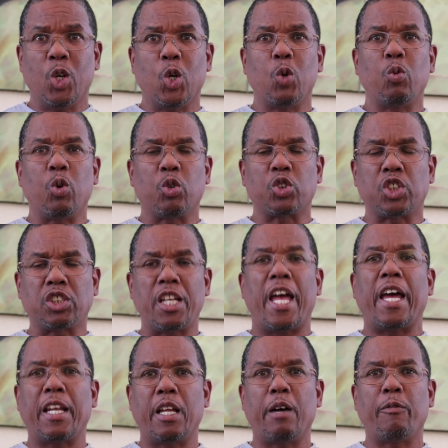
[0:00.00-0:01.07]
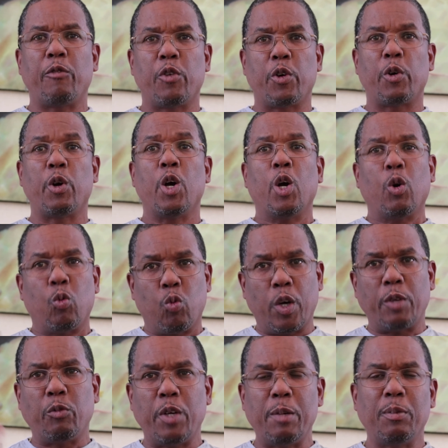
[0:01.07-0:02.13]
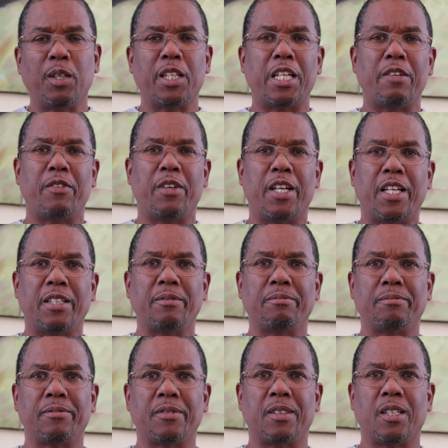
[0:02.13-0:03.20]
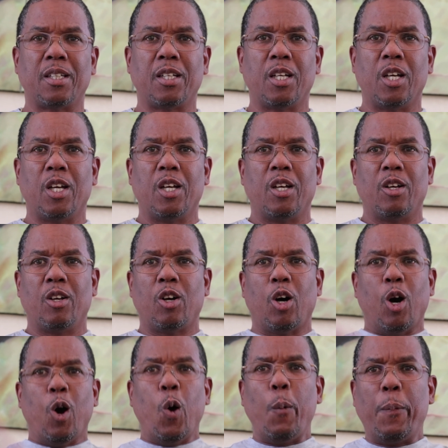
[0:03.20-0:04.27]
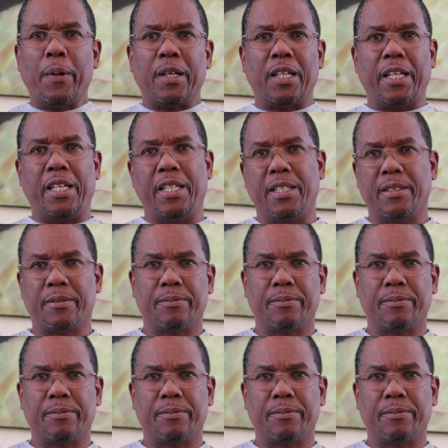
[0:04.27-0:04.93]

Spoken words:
who will stand up for what we believe in openly.